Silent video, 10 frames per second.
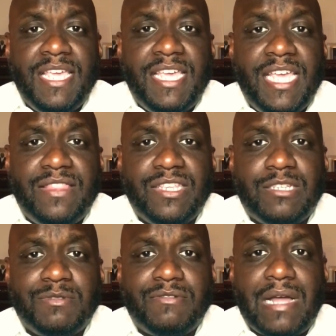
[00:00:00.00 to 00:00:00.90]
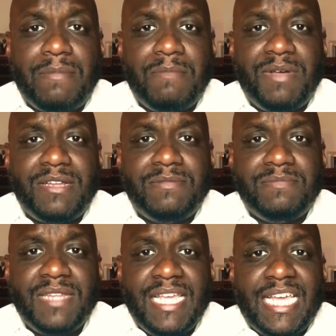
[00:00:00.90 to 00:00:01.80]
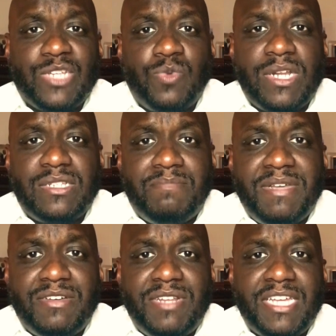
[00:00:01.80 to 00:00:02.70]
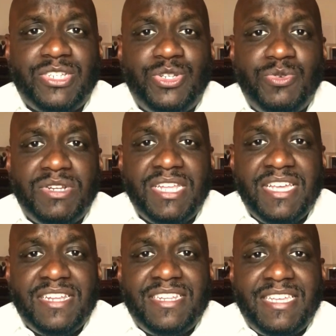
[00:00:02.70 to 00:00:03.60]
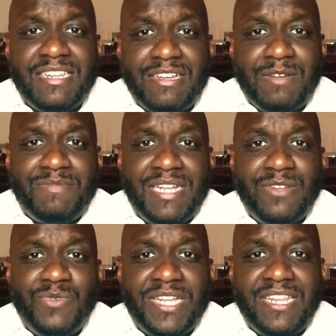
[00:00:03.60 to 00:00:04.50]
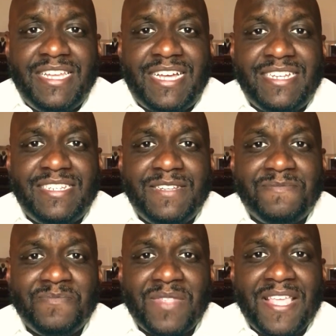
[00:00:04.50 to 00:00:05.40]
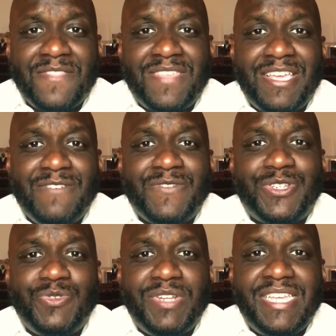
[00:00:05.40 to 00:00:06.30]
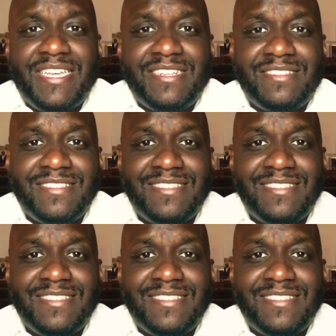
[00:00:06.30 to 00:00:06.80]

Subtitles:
hit the subscriber button, as well as the bell next to it to get updated weekly content. Thank you for tuning in.